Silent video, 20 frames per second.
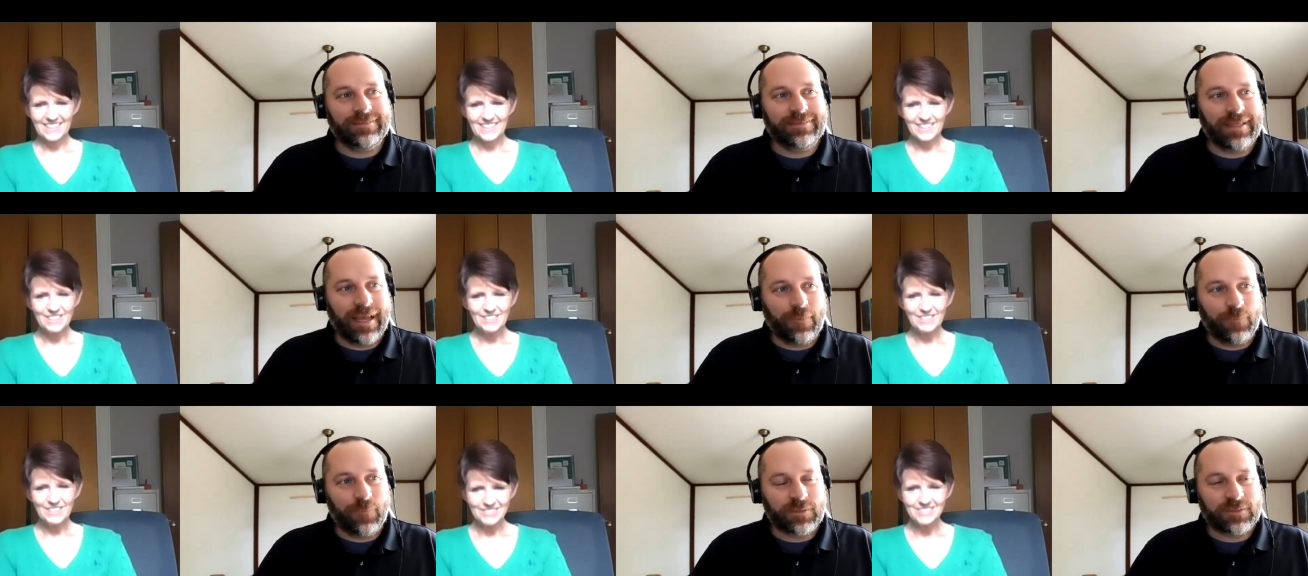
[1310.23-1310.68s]

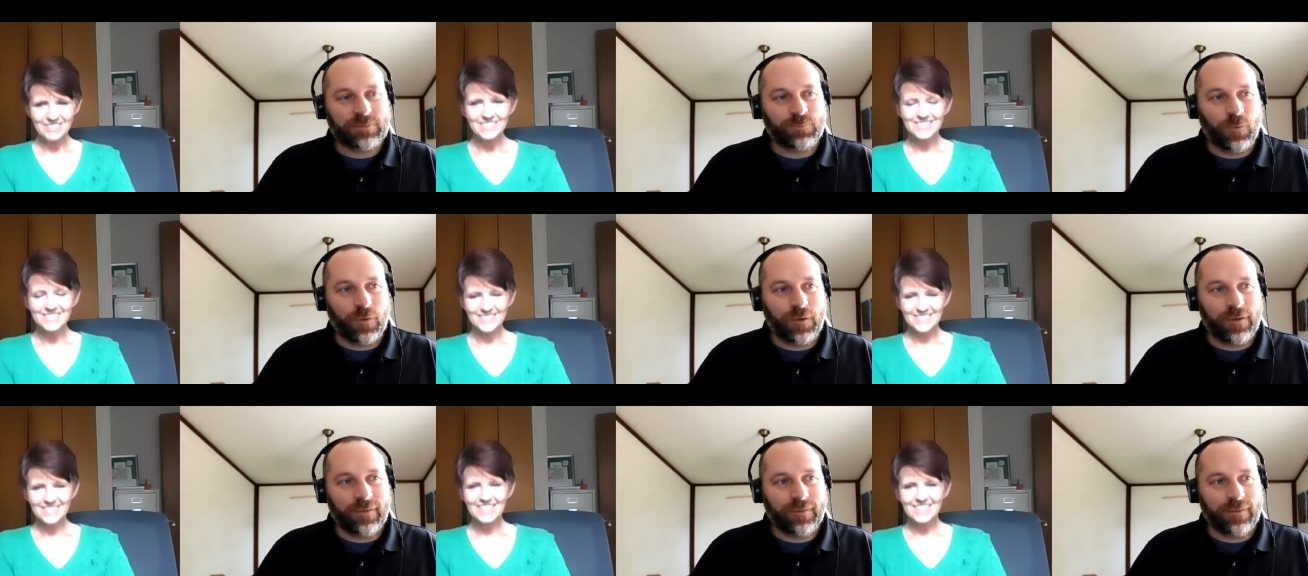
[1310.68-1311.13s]
Speaker 1: that was
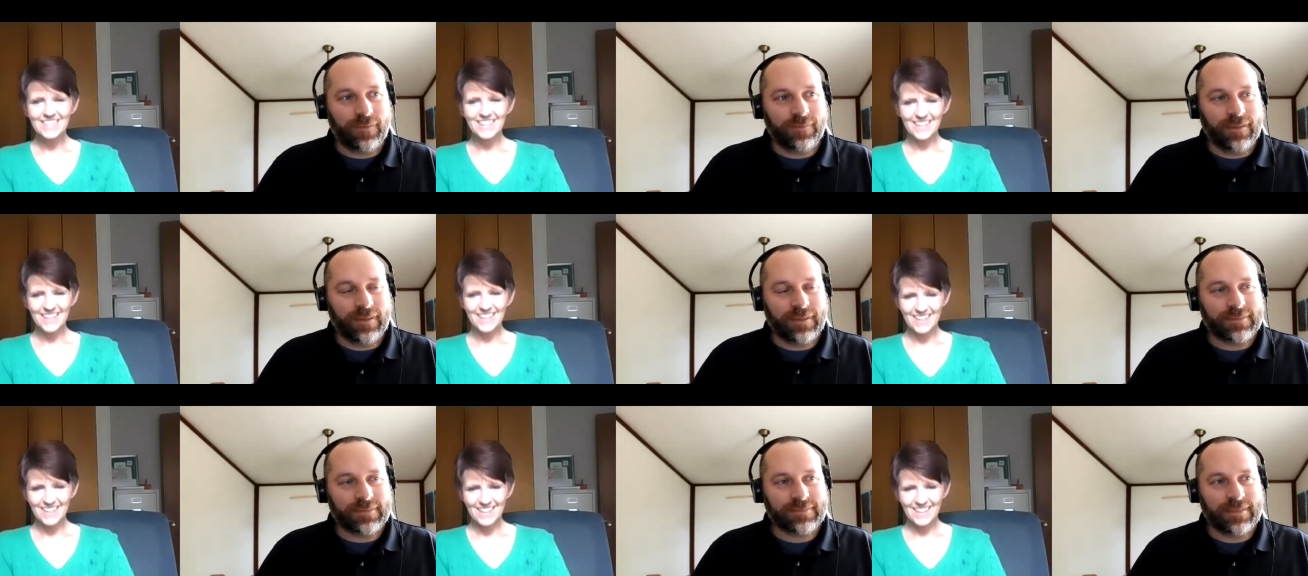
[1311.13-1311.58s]
one of the
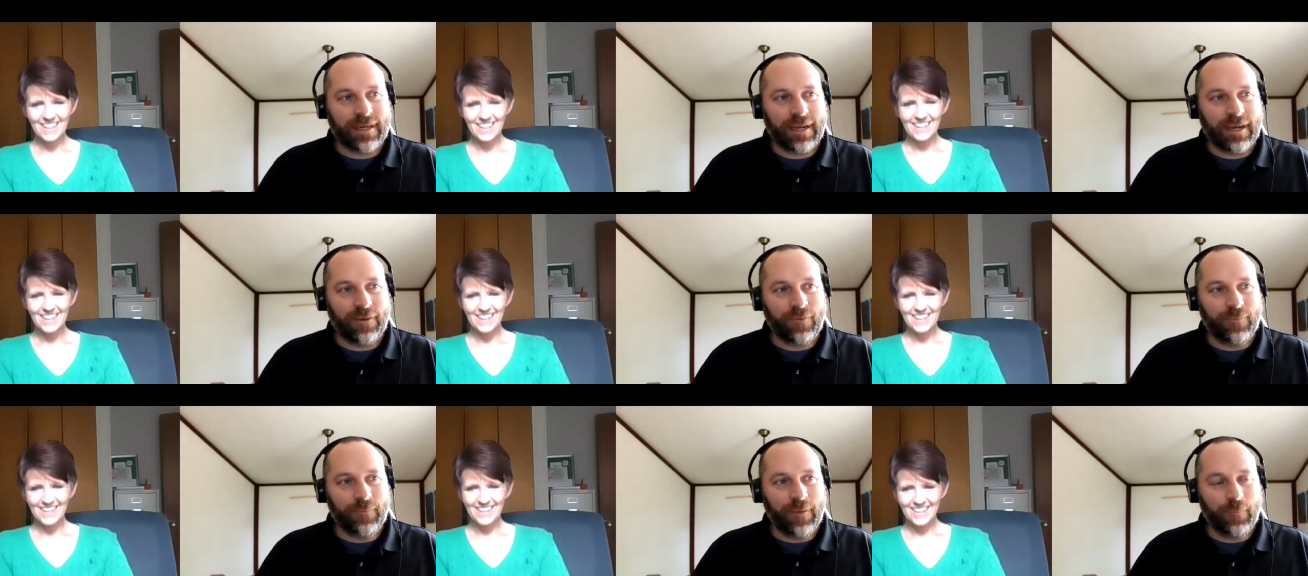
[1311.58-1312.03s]
things that I
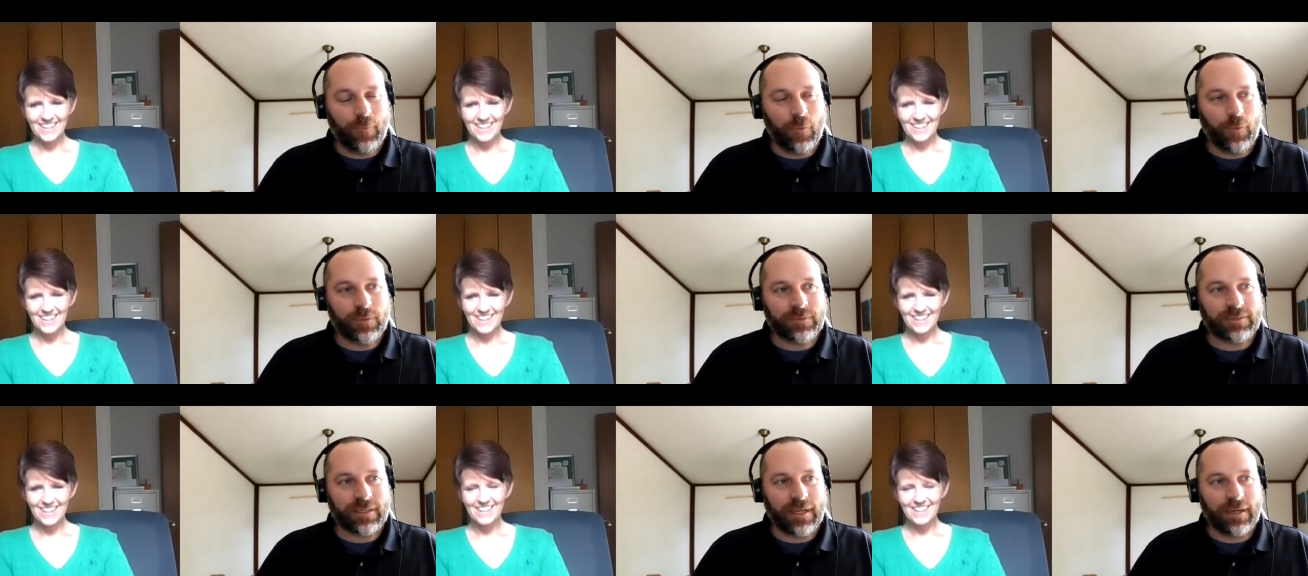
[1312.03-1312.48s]
remember
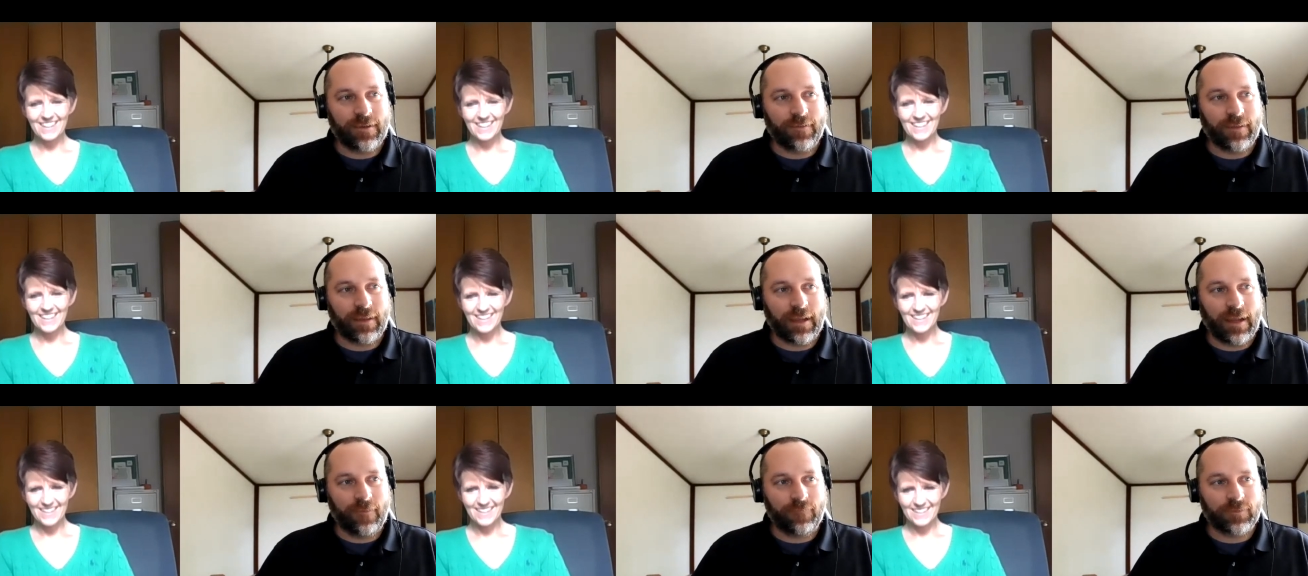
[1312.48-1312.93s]
was kind of
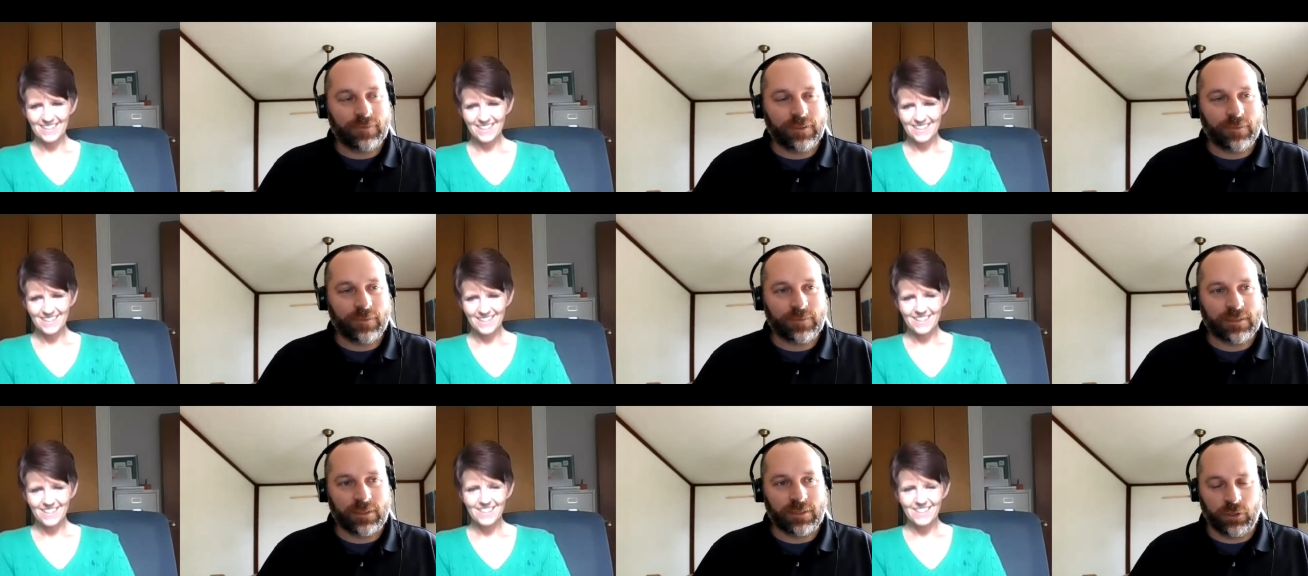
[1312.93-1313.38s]
like everything
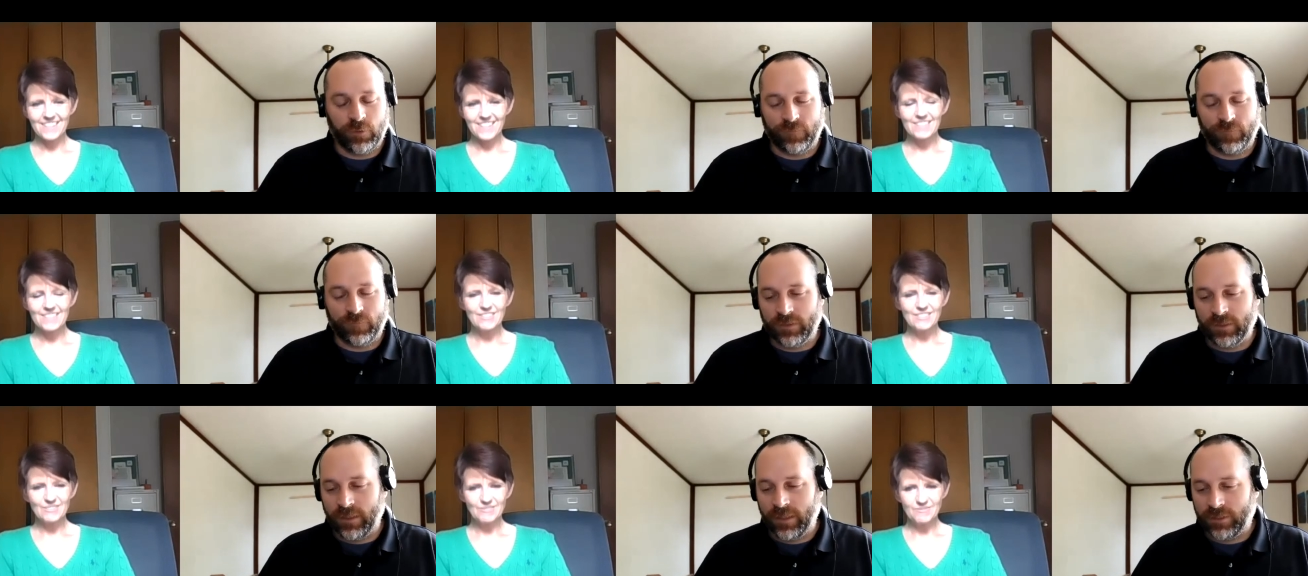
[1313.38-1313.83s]
was, you have
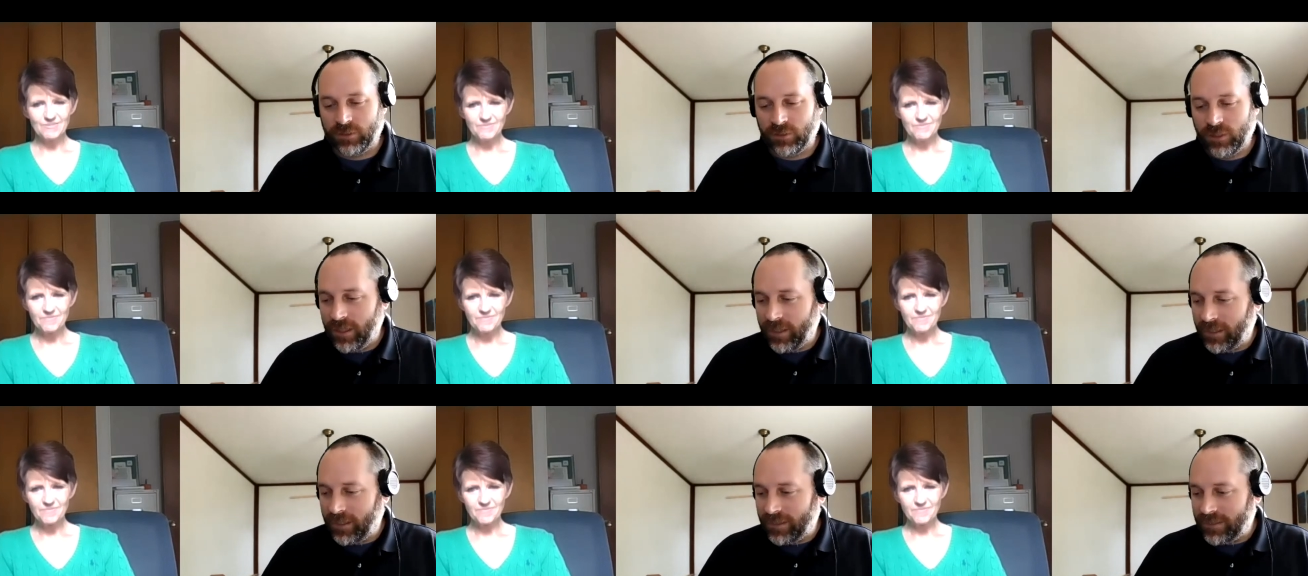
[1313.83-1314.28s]
to
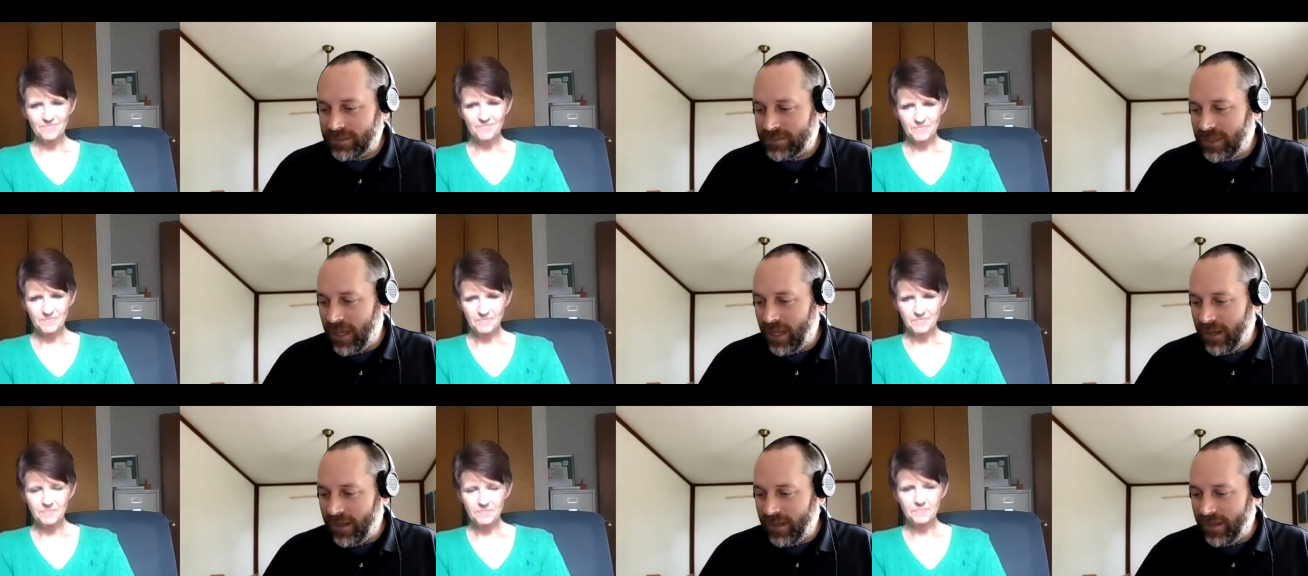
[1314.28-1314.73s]
electronically
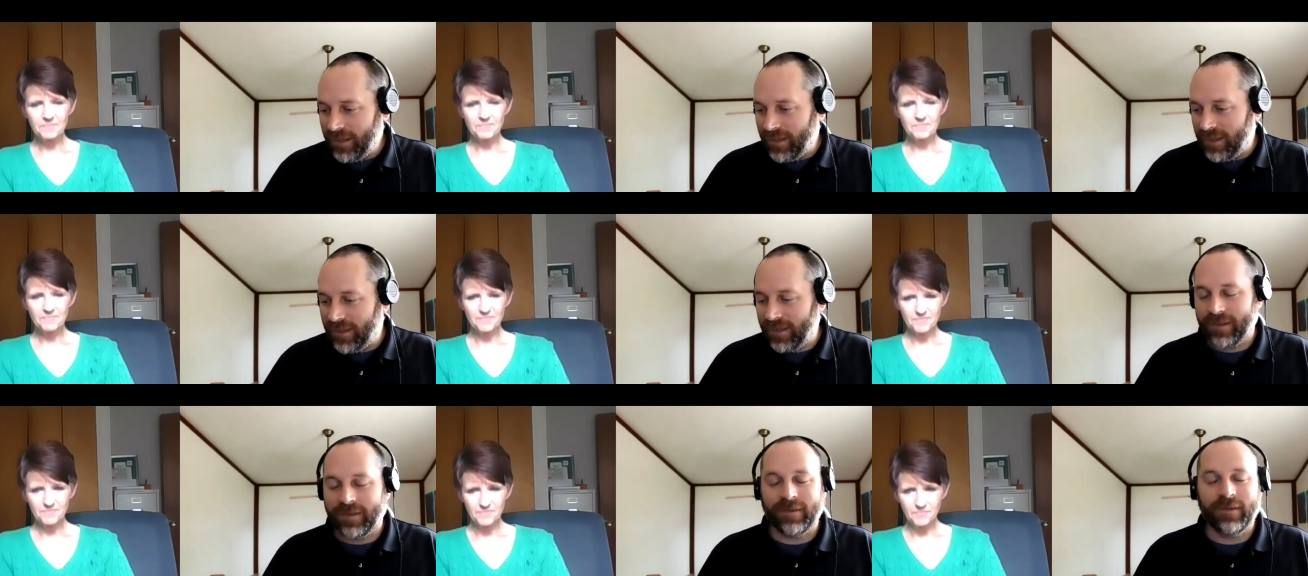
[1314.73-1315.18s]
sign
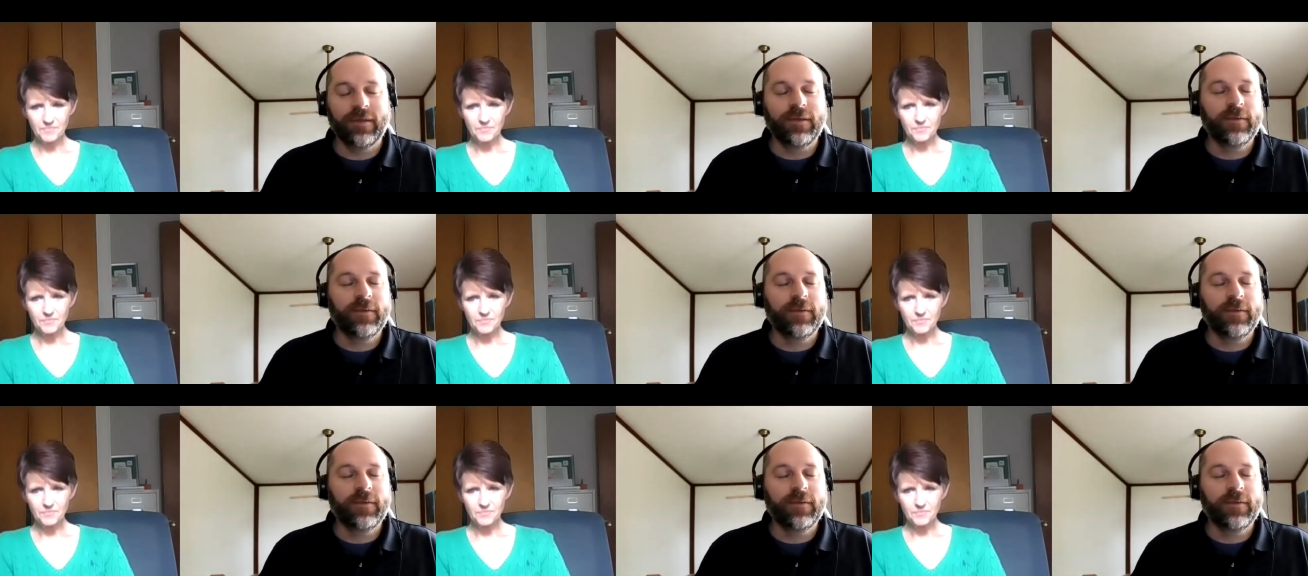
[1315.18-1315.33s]
in and,